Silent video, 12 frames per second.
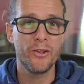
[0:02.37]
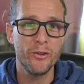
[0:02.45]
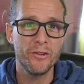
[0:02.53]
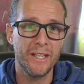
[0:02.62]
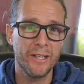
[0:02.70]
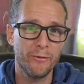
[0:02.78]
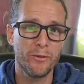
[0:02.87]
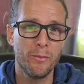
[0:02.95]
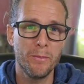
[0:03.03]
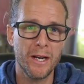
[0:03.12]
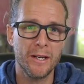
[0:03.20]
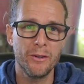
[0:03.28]
newsletter
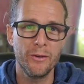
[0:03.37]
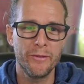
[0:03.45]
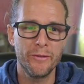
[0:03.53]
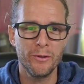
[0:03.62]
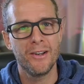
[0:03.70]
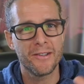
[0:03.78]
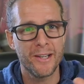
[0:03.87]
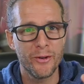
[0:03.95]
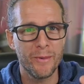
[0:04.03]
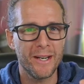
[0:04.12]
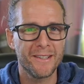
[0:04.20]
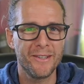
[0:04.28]
from Marc Louvion, uh, salut
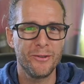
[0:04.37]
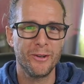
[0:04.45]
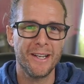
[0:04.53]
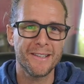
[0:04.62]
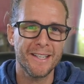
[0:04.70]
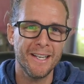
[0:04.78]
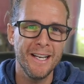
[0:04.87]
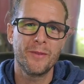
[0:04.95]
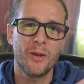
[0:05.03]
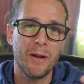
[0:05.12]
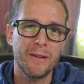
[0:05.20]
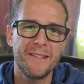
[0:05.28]
Marc si tu regardes ça,
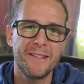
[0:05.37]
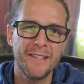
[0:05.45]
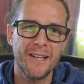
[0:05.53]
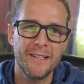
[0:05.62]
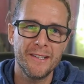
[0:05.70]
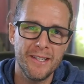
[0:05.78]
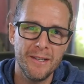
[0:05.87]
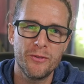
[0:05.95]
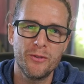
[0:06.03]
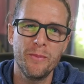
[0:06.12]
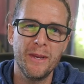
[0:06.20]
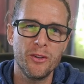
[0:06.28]
about design
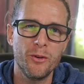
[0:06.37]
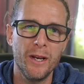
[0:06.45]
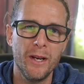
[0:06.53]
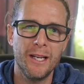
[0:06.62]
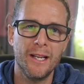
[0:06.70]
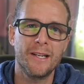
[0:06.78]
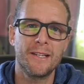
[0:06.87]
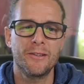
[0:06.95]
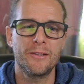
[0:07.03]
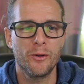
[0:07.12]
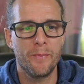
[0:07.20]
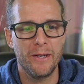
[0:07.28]
tips to make your
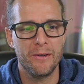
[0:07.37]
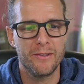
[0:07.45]
headlines look better.